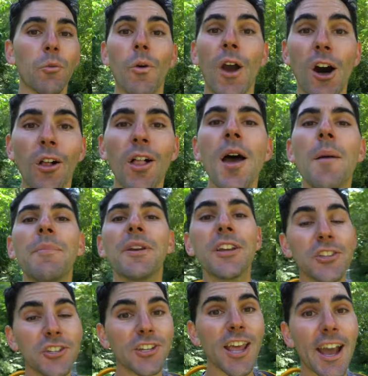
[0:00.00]
Well,
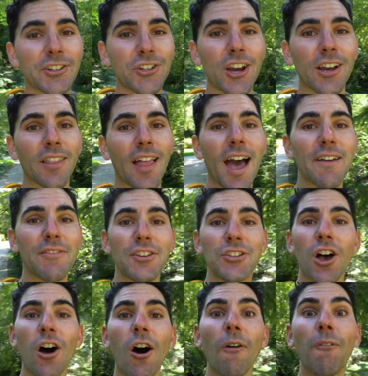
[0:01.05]
because Snack Chat Live
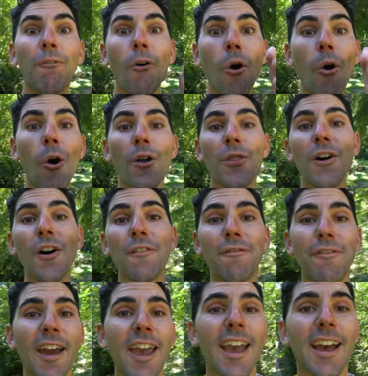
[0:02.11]
is all for the
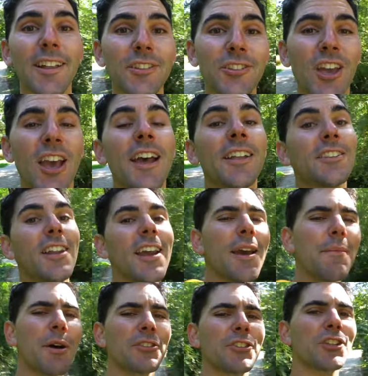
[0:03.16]
fans, today
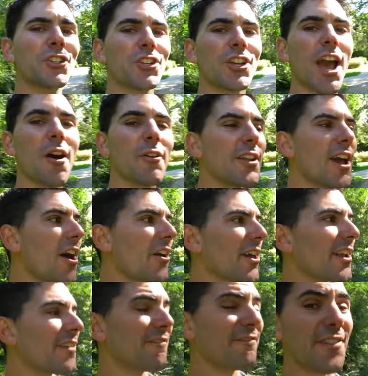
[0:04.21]
I'm about to chow down
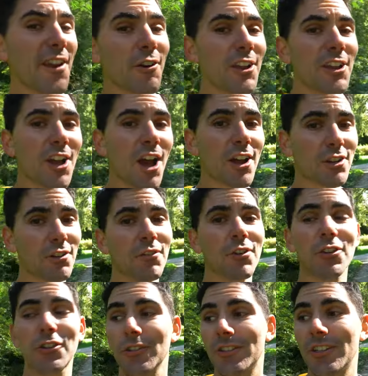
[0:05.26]
on a very
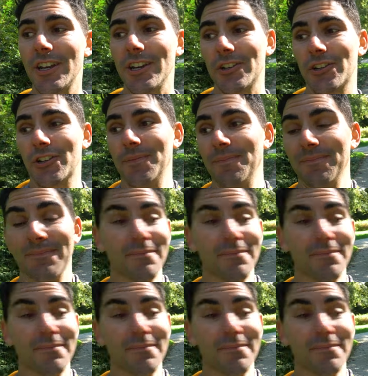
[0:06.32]
controversial dish.